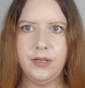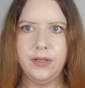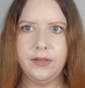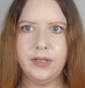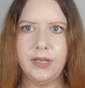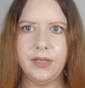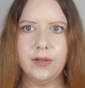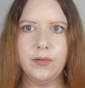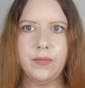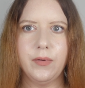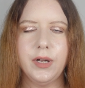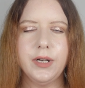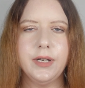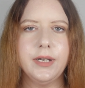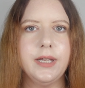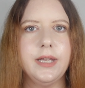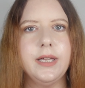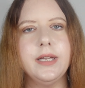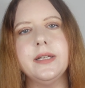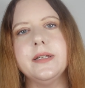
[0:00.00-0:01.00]
The other
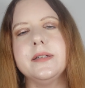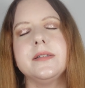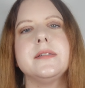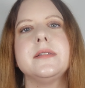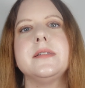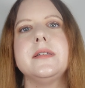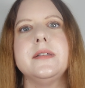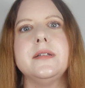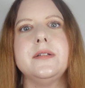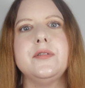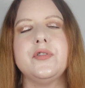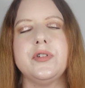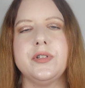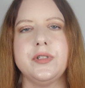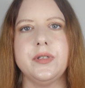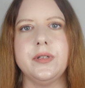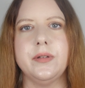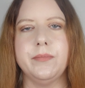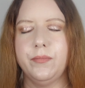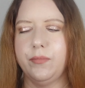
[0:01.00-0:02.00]
one is
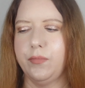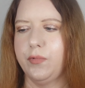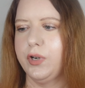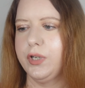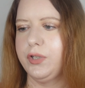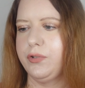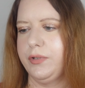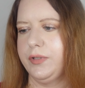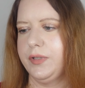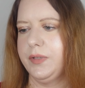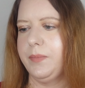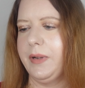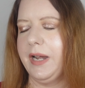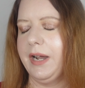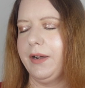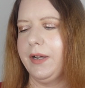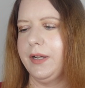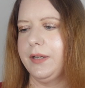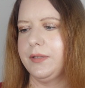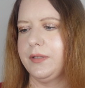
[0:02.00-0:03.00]
more
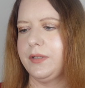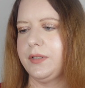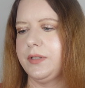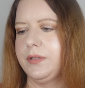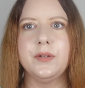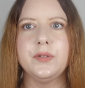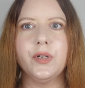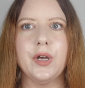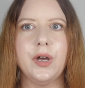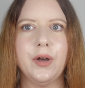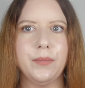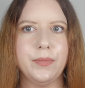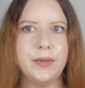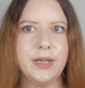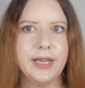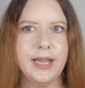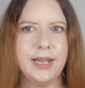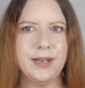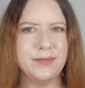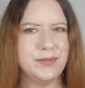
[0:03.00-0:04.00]
transparent. So
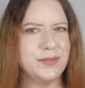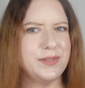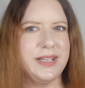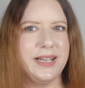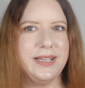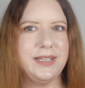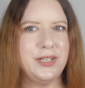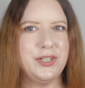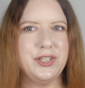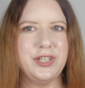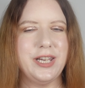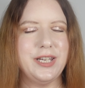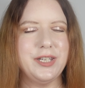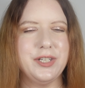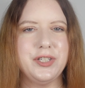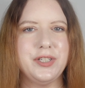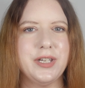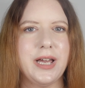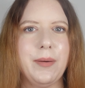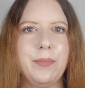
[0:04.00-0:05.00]
it kind of slightly
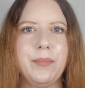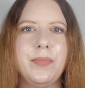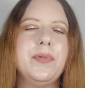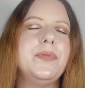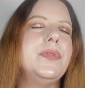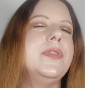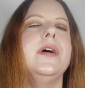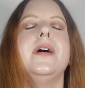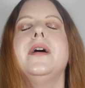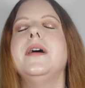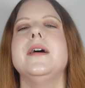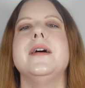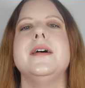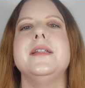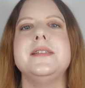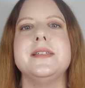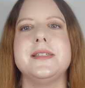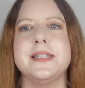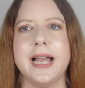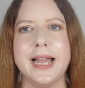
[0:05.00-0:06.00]
changed up the
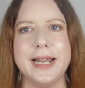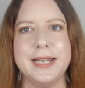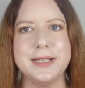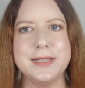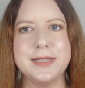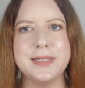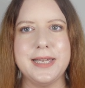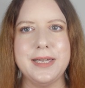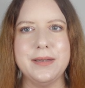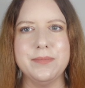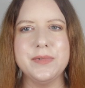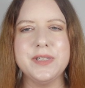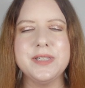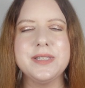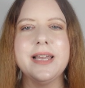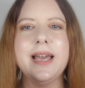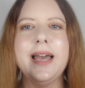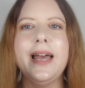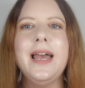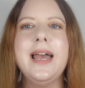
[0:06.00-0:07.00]
design, it seems.